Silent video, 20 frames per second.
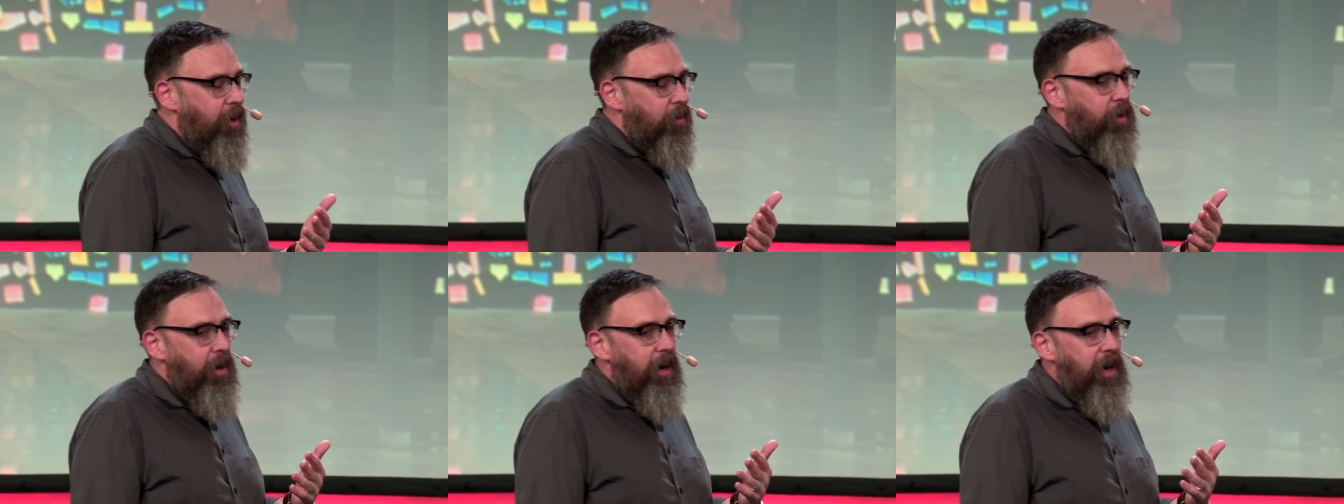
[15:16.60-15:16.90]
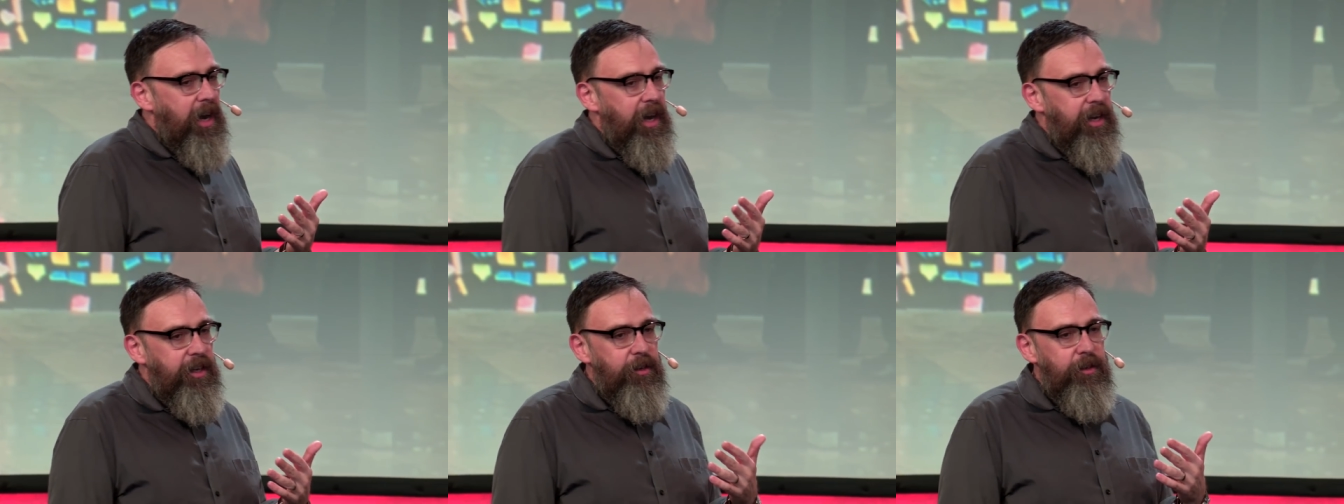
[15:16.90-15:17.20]
where
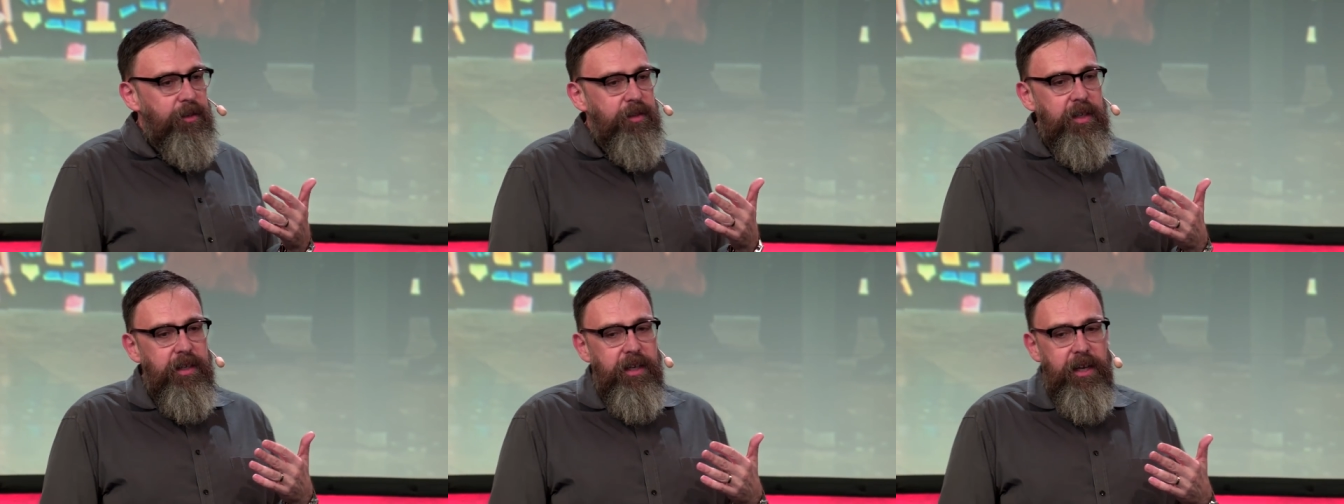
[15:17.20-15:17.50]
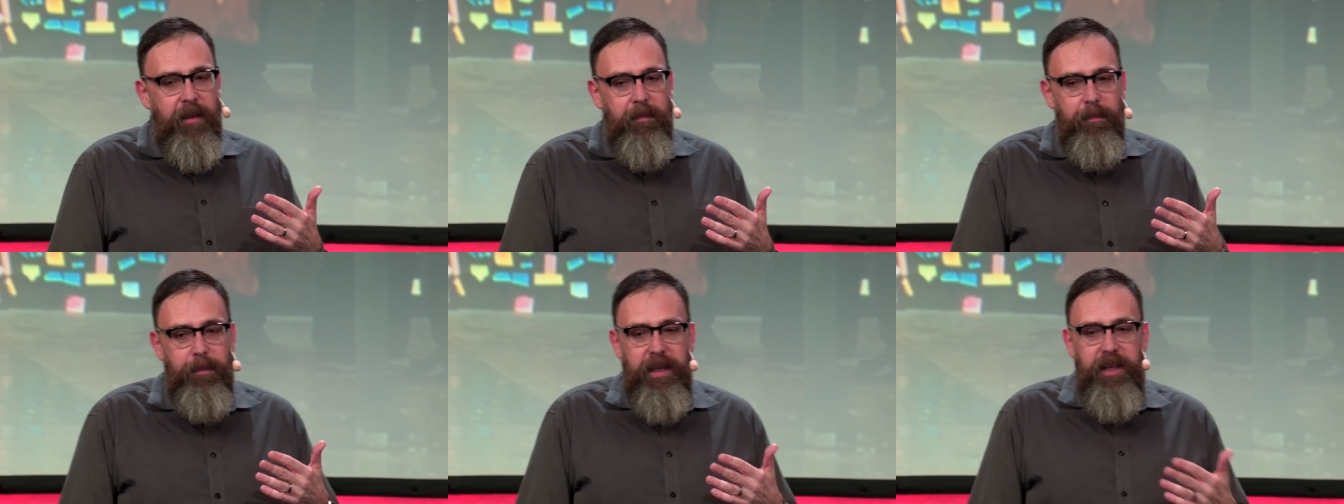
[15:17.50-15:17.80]
I used to
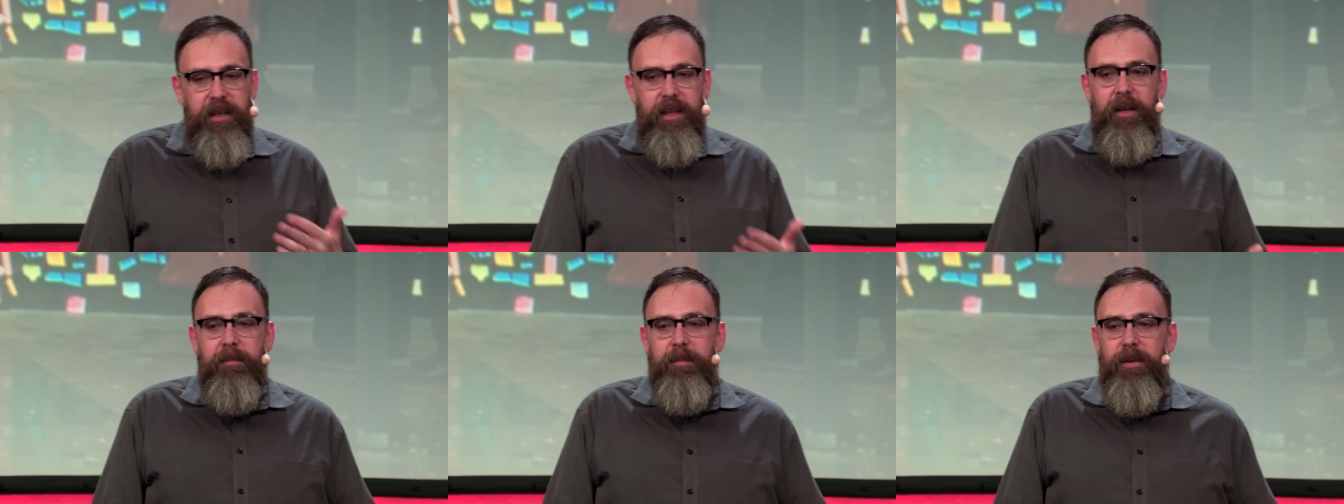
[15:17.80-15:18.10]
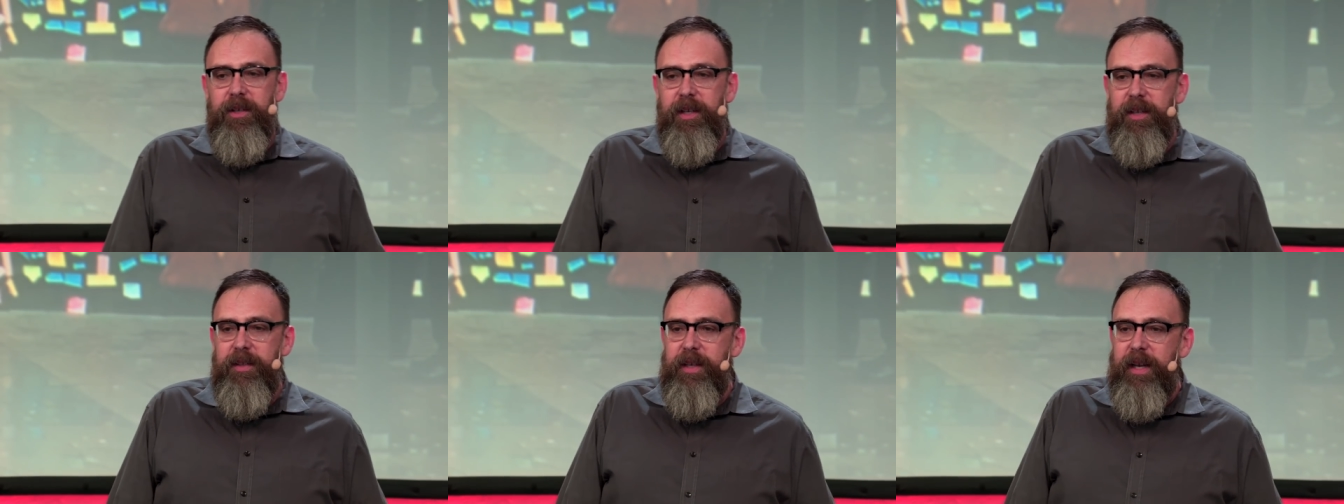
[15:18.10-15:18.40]
get beat up
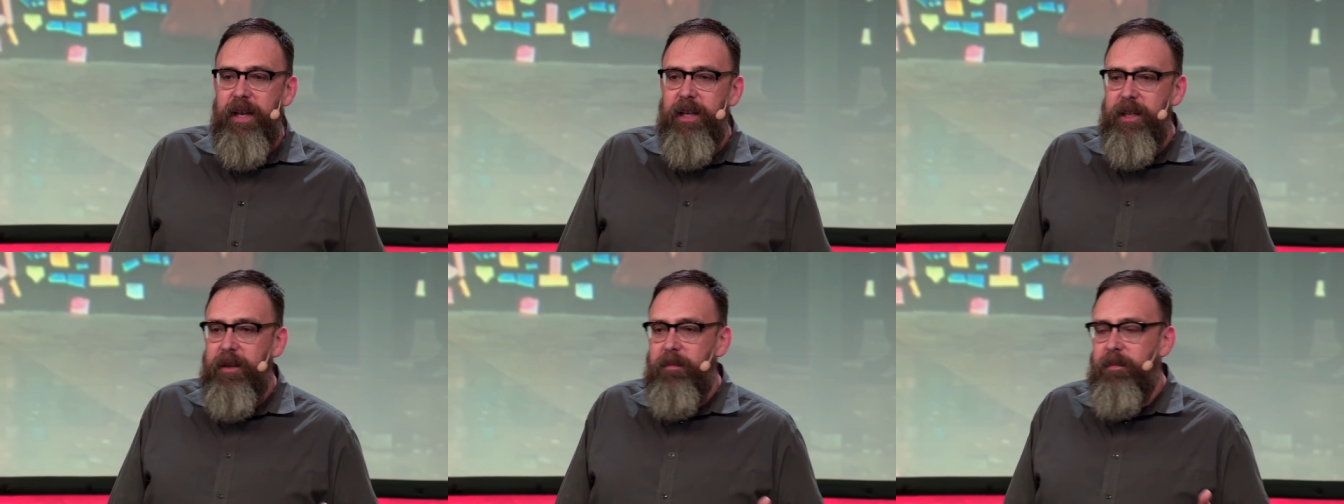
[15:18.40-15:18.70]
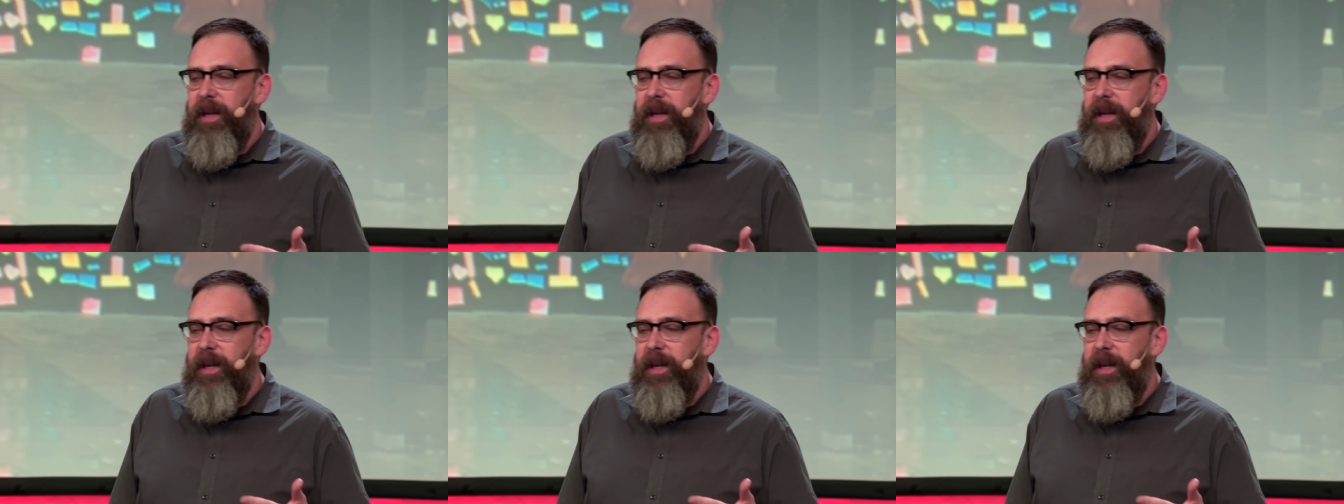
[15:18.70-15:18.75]
on a daily